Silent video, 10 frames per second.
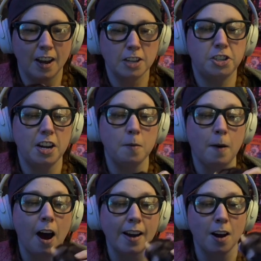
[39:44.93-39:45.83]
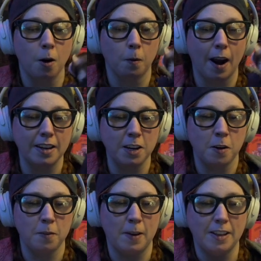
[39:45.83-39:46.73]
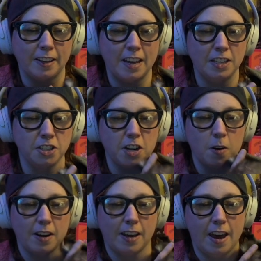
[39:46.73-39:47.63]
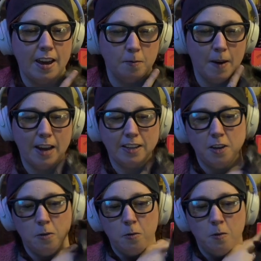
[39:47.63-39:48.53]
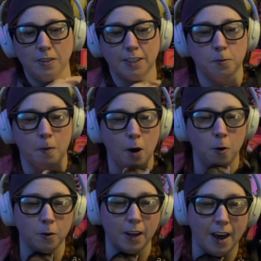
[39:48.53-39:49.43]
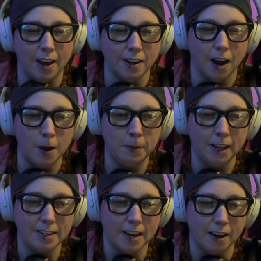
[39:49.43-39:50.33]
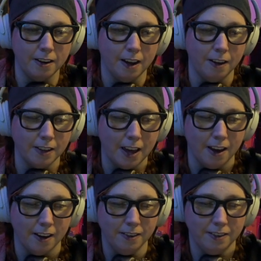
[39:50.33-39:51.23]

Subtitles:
Jim, I know, right? You have been the kin sharing king, man. You smoke and I play dead. Hell yeah.